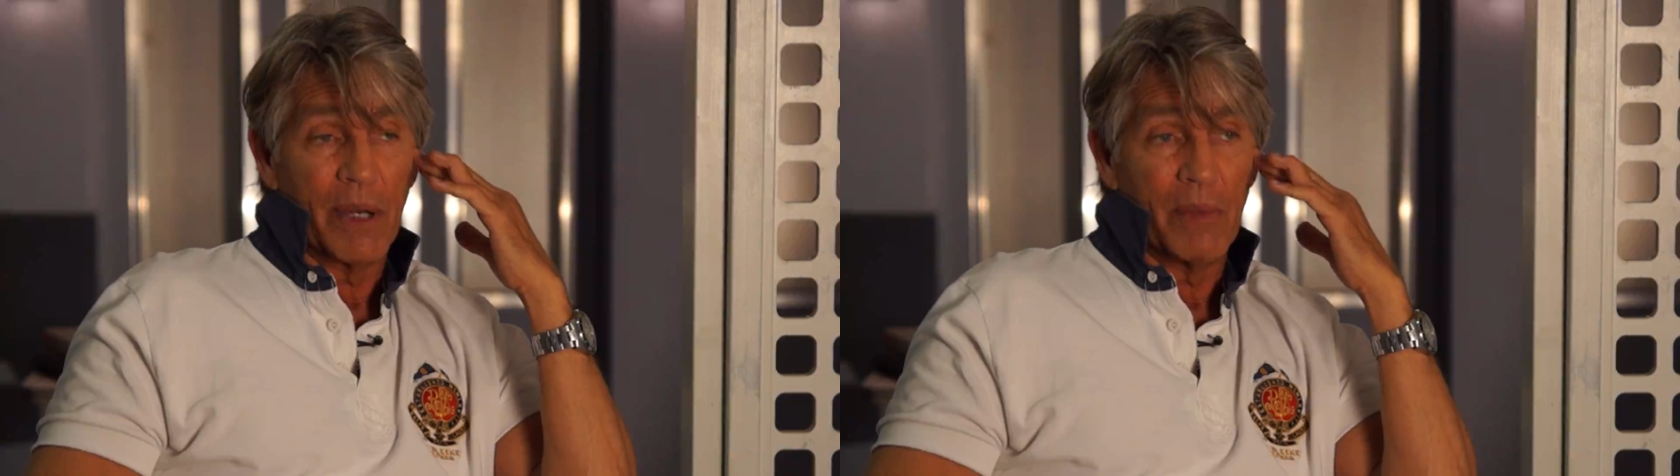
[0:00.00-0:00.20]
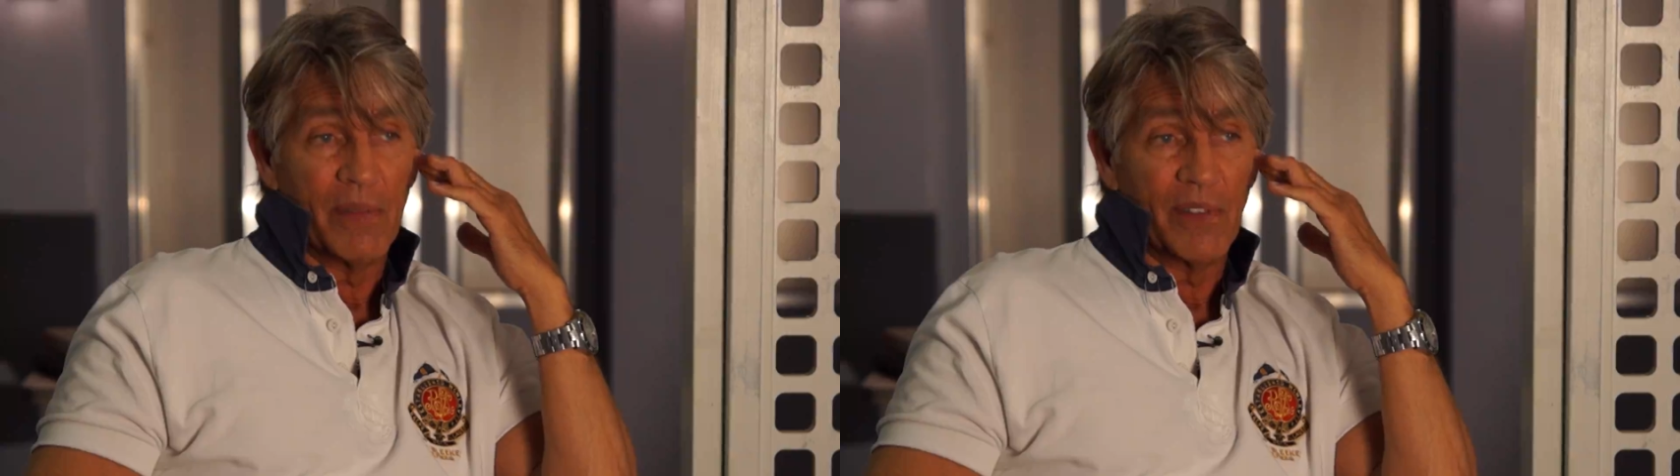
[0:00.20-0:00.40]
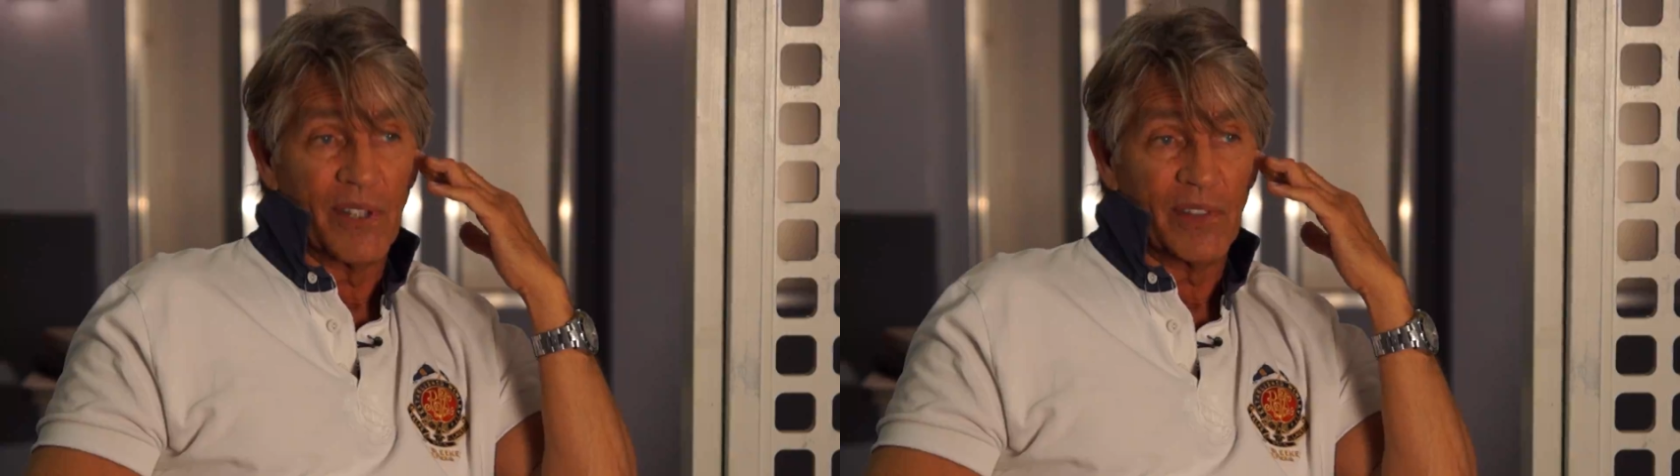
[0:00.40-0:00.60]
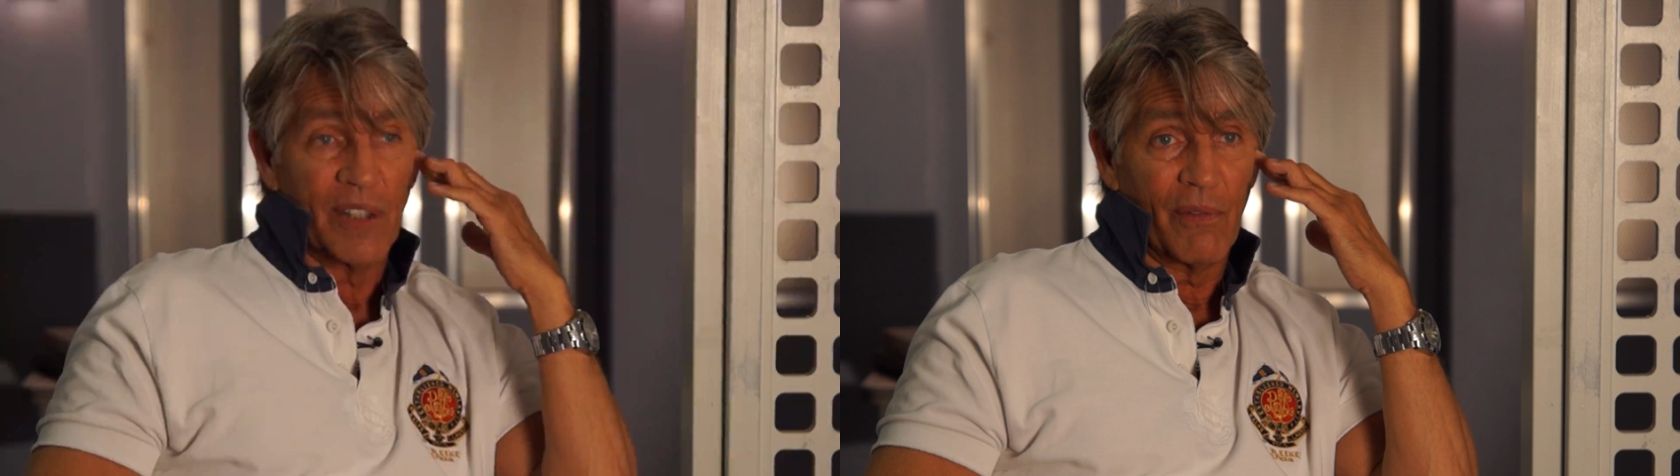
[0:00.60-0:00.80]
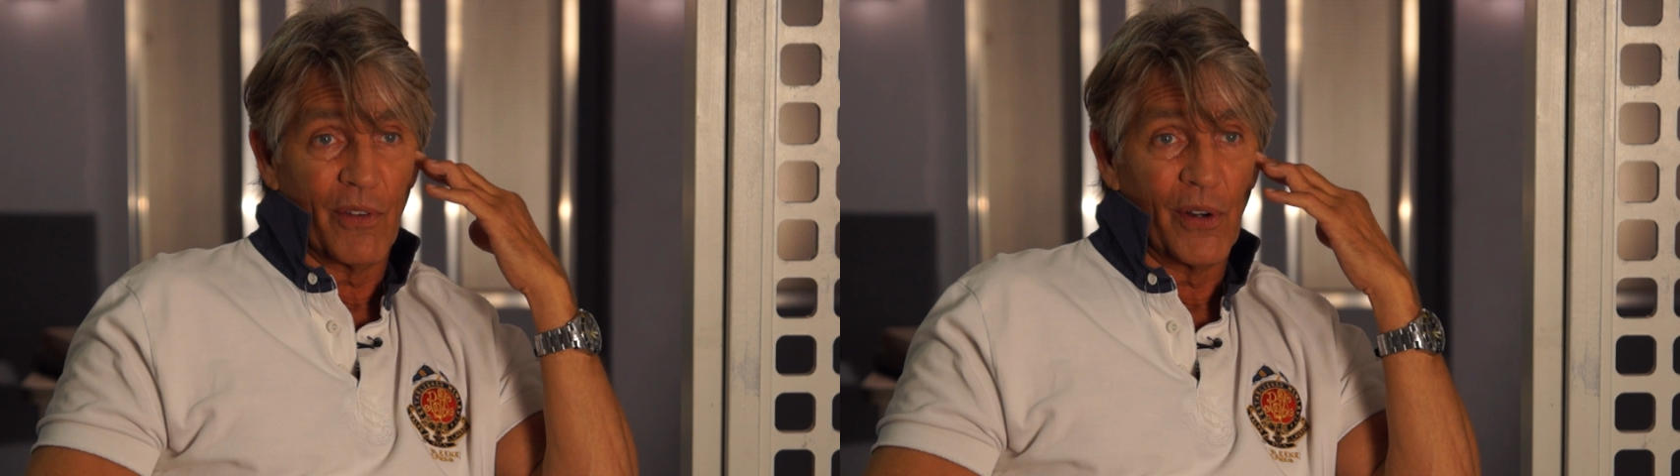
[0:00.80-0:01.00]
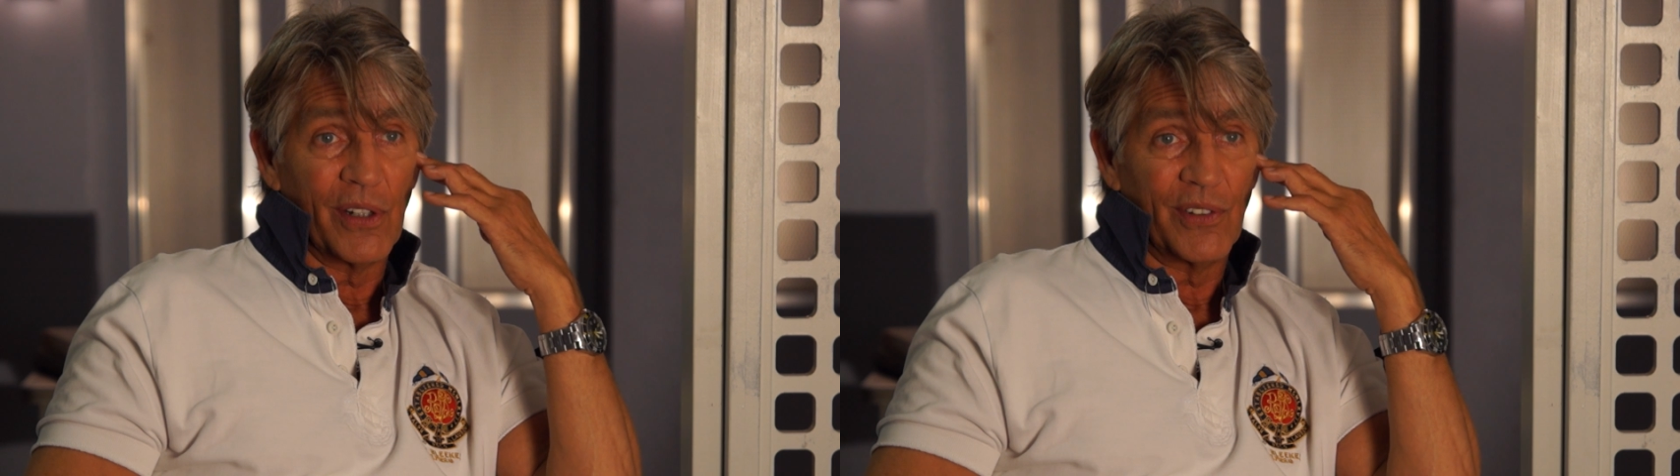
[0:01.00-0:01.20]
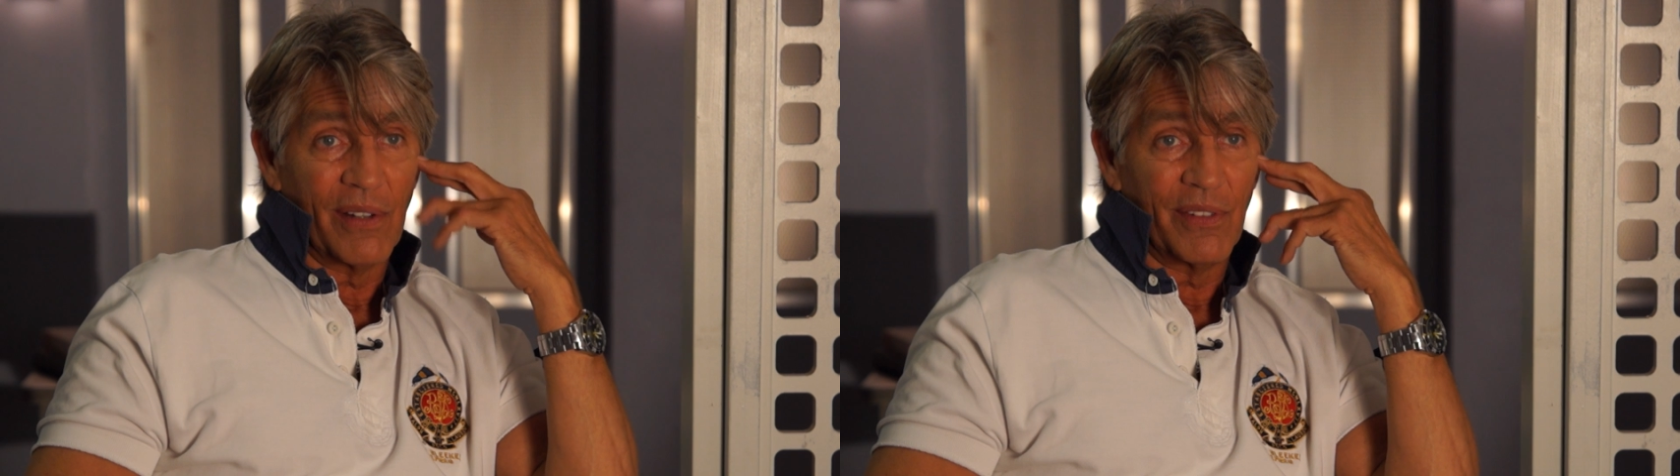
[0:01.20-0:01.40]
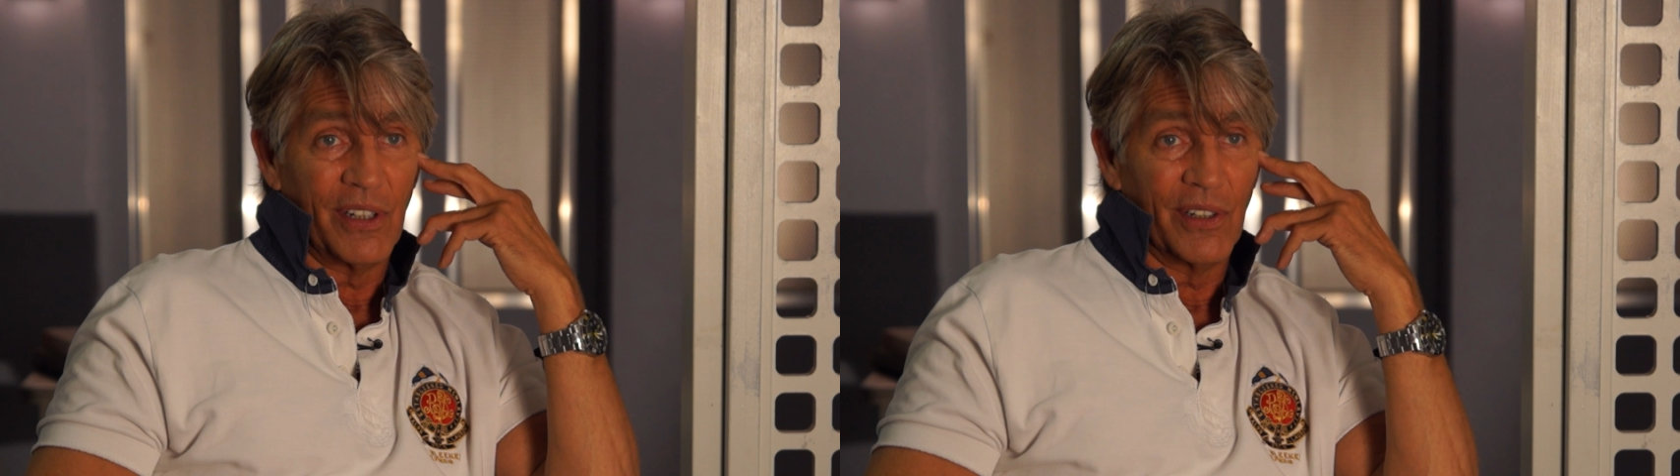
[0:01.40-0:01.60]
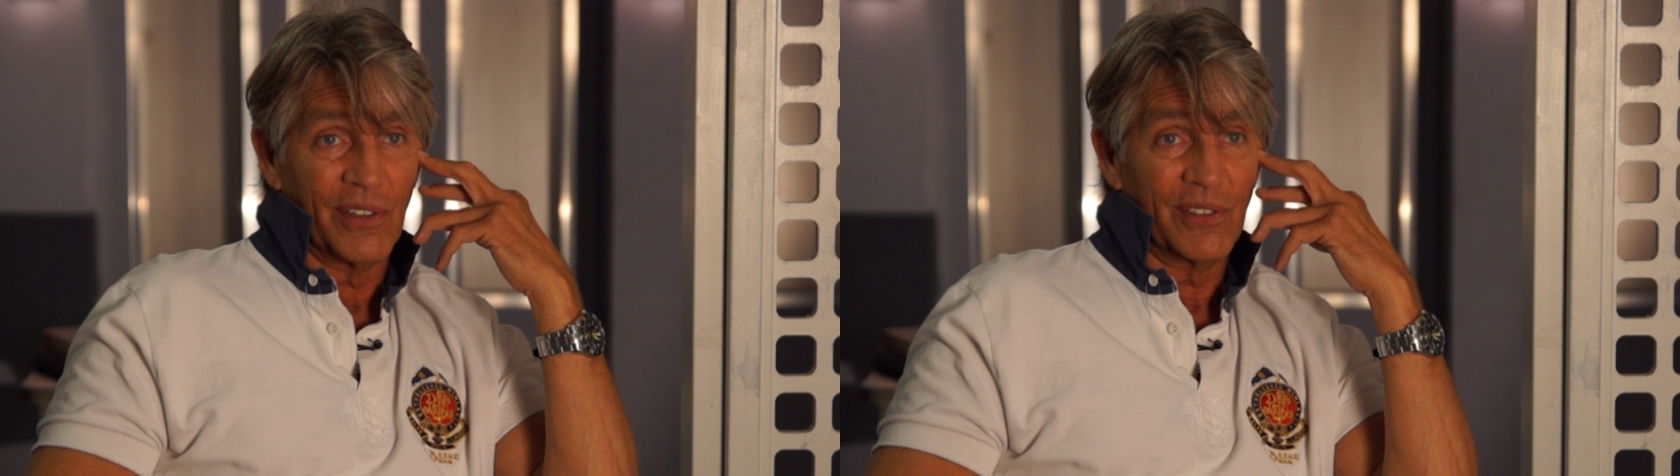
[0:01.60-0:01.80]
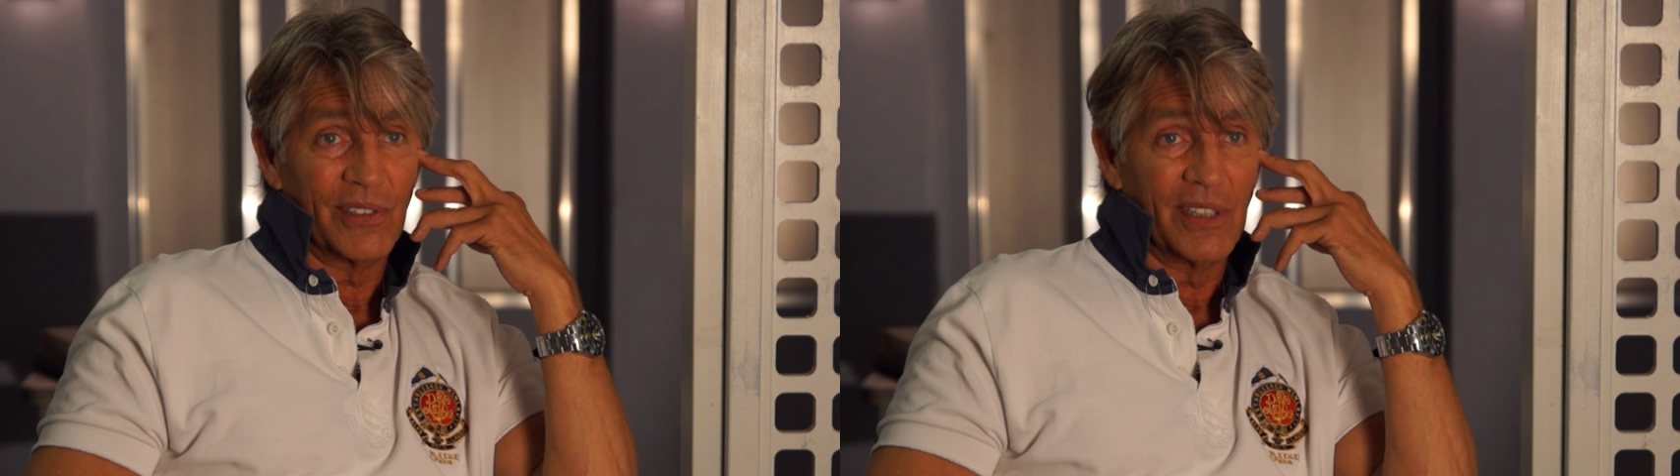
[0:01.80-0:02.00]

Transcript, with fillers: been on movie sets now for 37 years